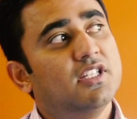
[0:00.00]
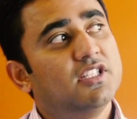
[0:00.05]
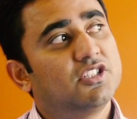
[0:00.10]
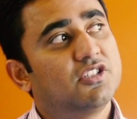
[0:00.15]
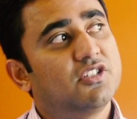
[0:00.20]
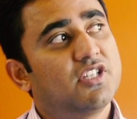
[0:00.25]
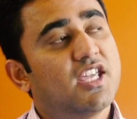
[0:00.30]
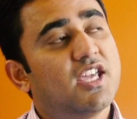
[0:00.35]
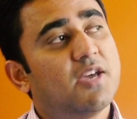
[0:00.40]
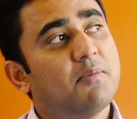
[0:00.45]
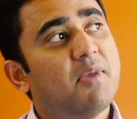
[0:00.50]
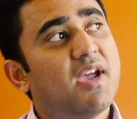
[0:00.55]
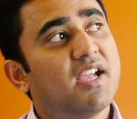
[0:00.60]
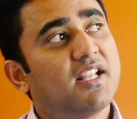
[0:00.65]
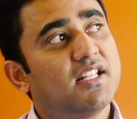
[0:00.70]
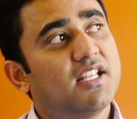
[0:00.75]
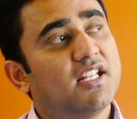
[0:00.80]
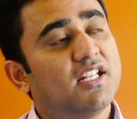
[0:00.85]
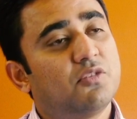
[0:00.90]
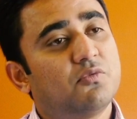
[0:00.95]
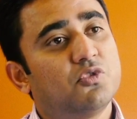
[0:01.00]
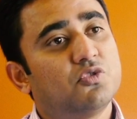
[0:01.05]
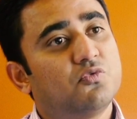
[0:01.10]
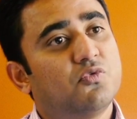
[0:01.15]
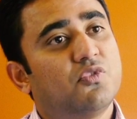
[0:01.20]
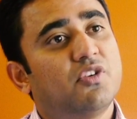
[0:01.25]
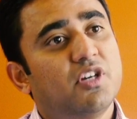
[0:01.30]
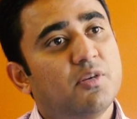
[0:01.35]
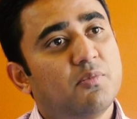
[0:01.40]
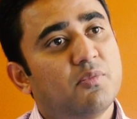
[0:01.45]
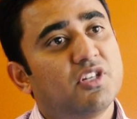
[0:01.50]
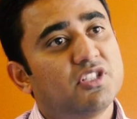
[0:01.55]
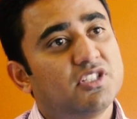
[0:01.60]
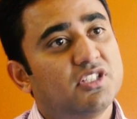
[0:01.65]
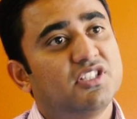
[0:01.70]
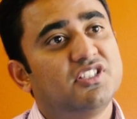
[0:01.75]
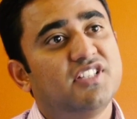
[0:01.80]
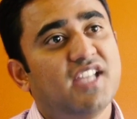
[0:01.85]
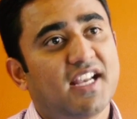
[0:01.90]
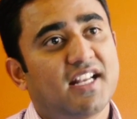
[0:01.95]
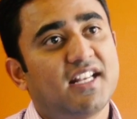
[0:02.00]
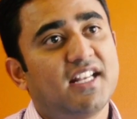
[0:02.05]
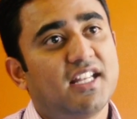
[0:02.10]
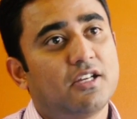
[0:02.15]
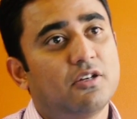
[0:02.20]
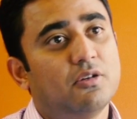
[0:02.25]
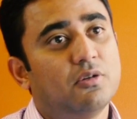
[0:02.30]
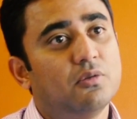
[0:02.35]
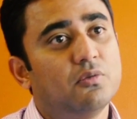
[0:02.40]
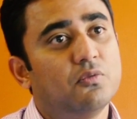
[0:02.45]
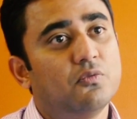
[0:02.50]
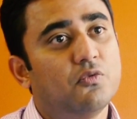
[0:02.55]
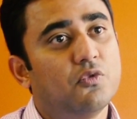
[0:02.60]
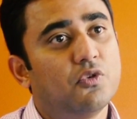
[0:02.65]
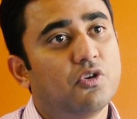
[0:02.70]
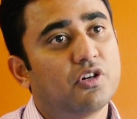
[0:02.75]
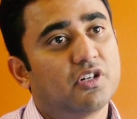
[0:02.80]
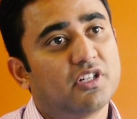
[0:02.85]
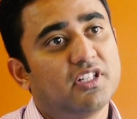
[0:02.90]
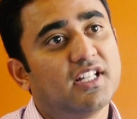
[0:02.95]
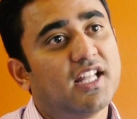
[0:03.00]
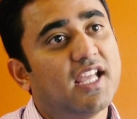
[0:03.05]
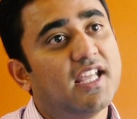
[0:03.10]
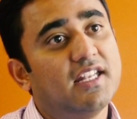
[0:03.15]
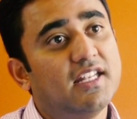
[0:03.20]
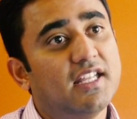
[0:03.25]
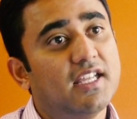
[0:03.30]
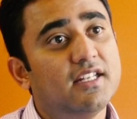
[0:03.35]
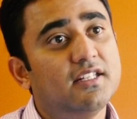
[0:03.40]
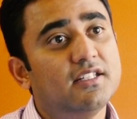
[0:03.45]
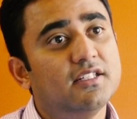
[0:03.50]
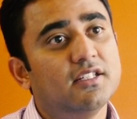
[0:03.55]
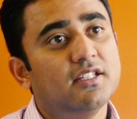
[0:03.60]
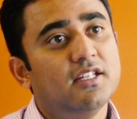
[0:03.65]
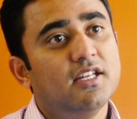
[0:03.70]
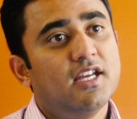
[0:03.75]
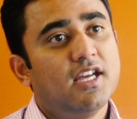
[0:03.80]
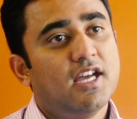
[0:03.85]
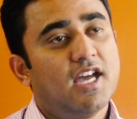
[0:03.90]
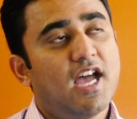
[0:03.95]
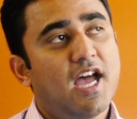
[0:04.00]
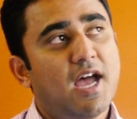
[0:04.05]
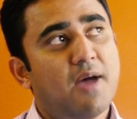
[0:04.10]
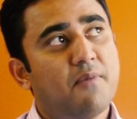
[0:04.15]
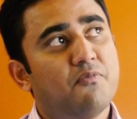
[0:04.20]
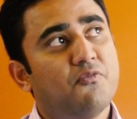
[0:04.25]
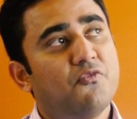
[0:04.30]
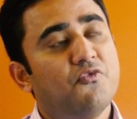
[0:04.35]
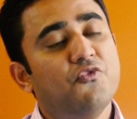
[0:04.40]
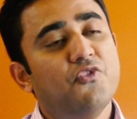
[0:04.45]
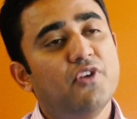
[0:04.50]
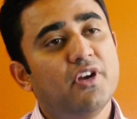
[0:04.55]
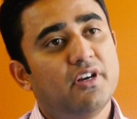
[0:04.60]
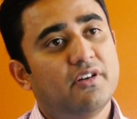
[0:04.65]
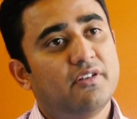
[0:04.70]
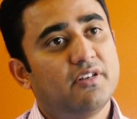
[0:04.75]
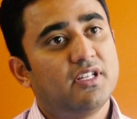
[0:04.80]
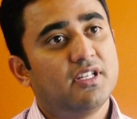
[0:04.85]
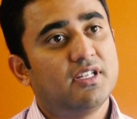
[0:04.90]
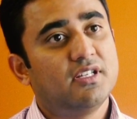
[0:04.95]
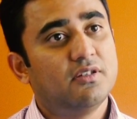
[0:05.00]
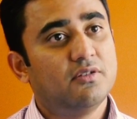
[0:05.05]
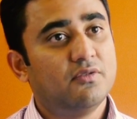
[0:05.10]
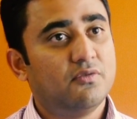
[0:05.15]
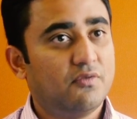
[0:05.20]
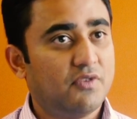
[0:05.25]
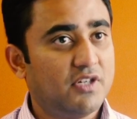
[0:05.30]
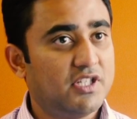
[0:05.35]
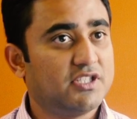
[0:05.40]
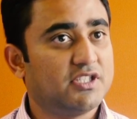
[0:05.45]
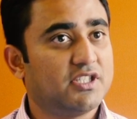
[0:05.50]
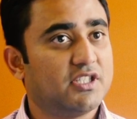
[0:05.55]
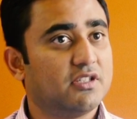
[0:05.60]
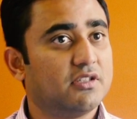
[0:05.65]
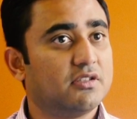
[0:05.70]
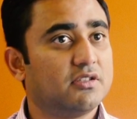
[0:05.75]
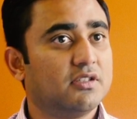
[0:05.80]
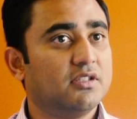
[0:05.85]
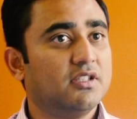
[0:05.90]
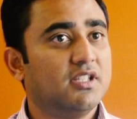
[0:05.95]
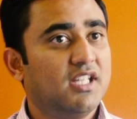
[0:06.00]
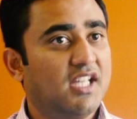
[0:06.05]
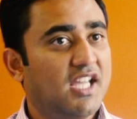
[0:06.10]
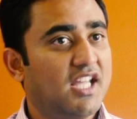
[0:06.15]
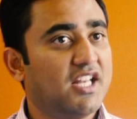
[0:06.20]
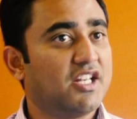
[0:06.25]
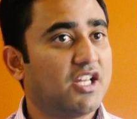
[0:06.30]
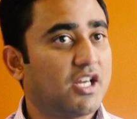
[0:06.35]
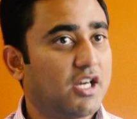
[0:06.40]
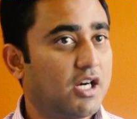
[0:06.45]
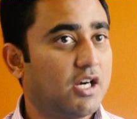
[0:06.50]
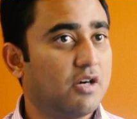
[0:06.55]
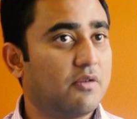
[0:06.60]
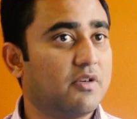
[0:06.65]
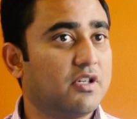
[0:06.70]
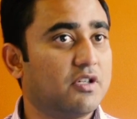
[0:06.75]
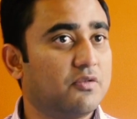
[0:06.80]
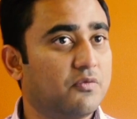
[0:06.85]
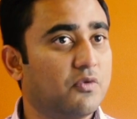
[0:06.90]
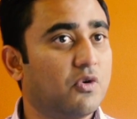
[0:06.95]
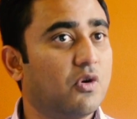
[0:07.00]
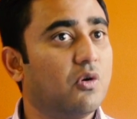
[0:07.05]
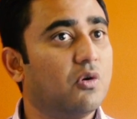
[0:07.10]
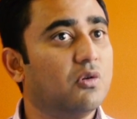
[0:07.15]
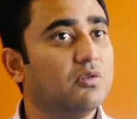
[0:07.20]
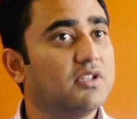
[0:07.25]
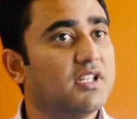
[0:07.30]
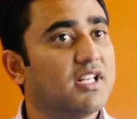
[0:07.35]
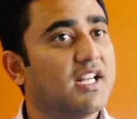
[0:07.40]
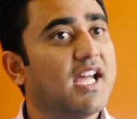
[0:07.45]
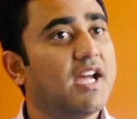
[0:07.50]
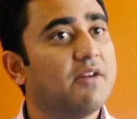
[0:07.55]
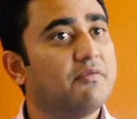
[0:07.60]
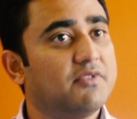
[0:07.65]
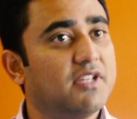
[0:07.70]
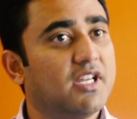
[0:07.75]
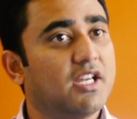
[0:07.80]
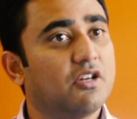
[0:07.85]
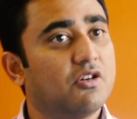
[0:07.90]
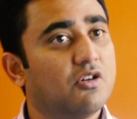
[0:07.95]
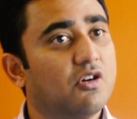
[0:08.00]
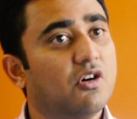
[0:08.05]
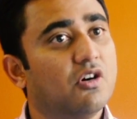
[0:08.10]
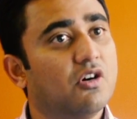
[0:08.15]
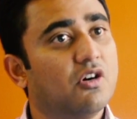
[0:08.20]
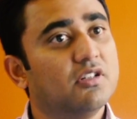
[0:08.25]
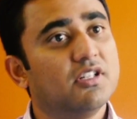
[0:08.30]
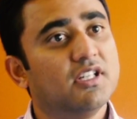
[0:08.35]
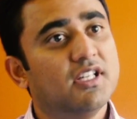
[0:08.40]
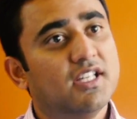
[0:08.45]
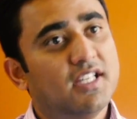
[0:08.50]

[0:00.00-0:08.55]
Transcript: So back then it was very much technical work that I did. Very recent and the current role that I've taken on